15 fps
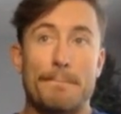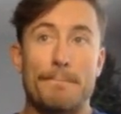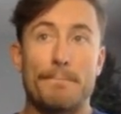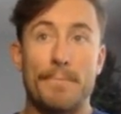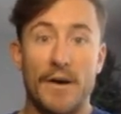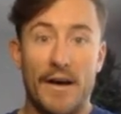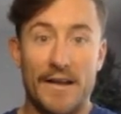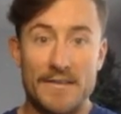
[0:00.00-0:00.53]

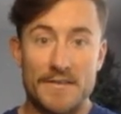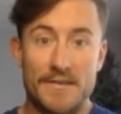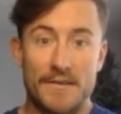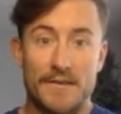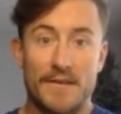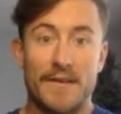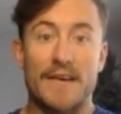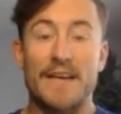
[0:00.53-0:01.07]
but
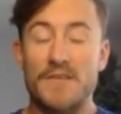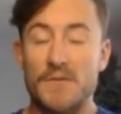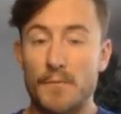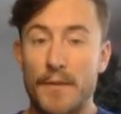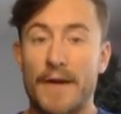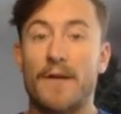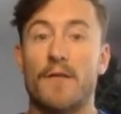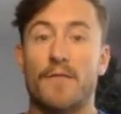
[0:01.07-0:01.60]
it's
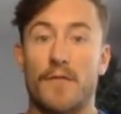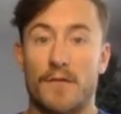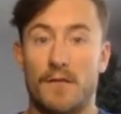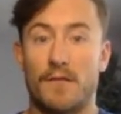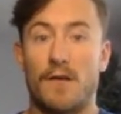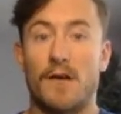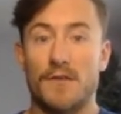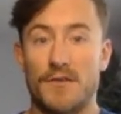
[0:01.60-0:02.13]
better for the
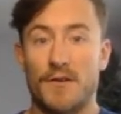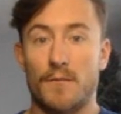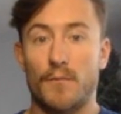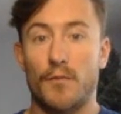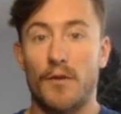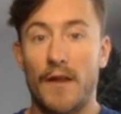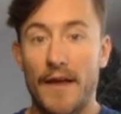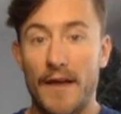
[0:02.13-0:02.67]
long-term
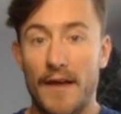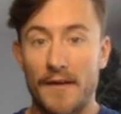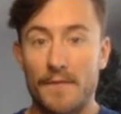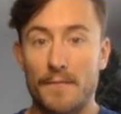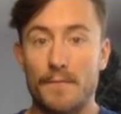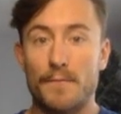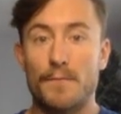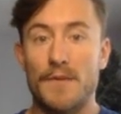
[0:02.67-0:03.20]
play
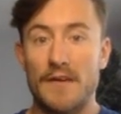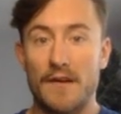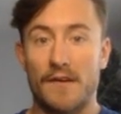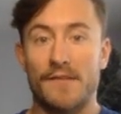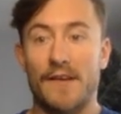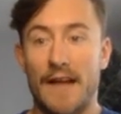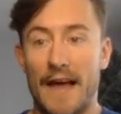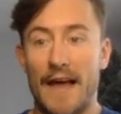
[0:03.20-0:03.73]

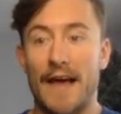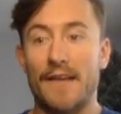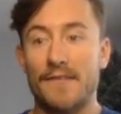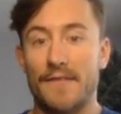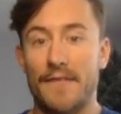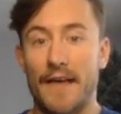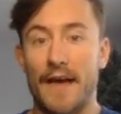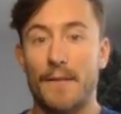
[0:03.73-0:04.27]
because it
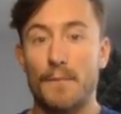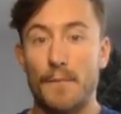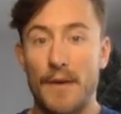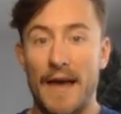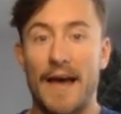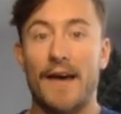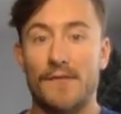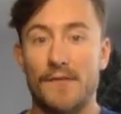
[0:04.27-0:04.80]
has that
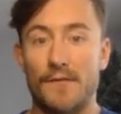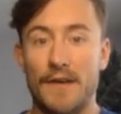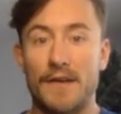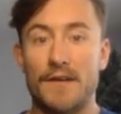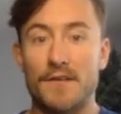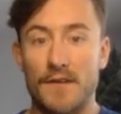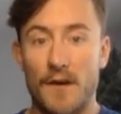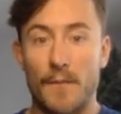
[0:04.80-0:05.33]
passive
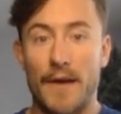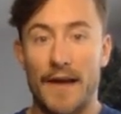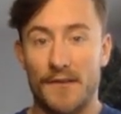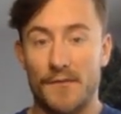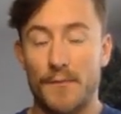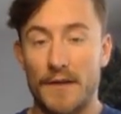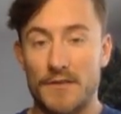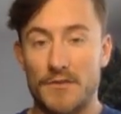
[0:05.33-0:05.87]
income
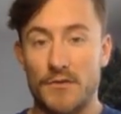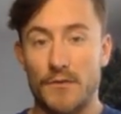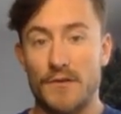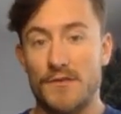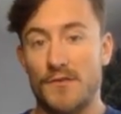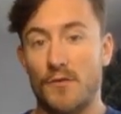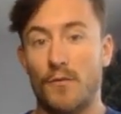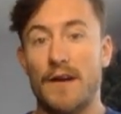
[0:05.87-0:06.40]
aspect to
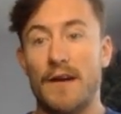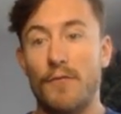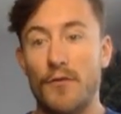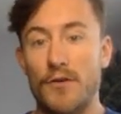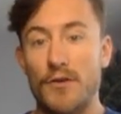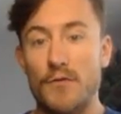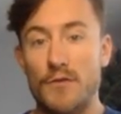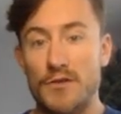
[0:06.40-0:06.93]
it. So whenever
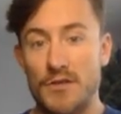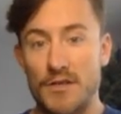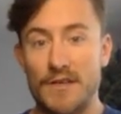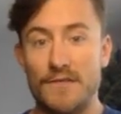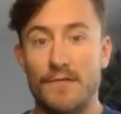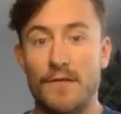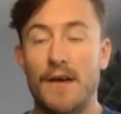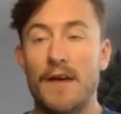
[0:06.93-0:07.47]
you
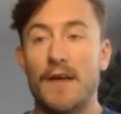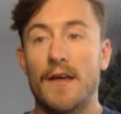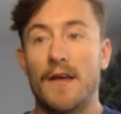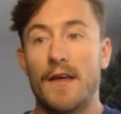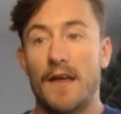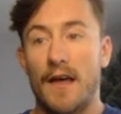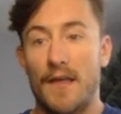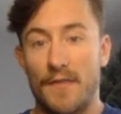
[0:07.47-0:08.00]
achieve
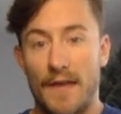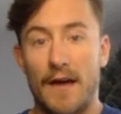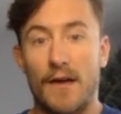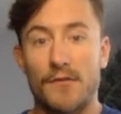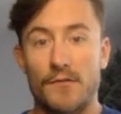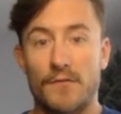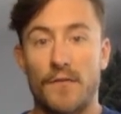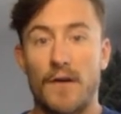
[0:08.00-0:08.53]

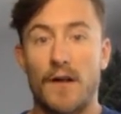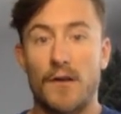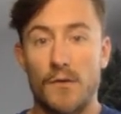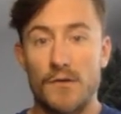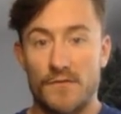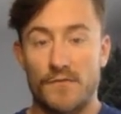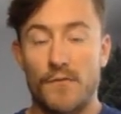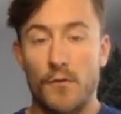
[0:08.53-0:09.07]
1,000
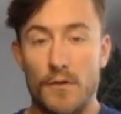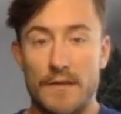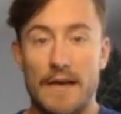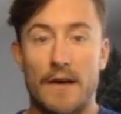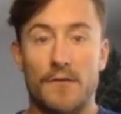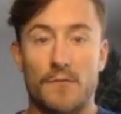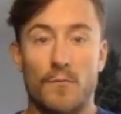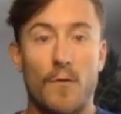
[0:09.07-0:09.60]
followers and
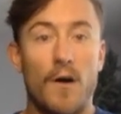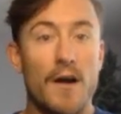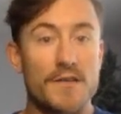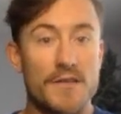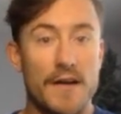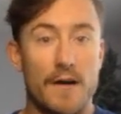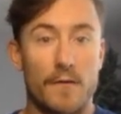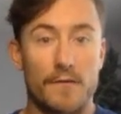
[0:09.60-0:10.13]
4,000 watch
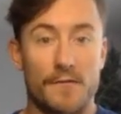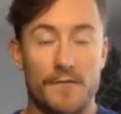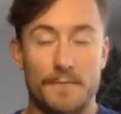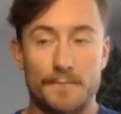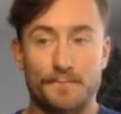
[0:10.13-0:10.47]
hours,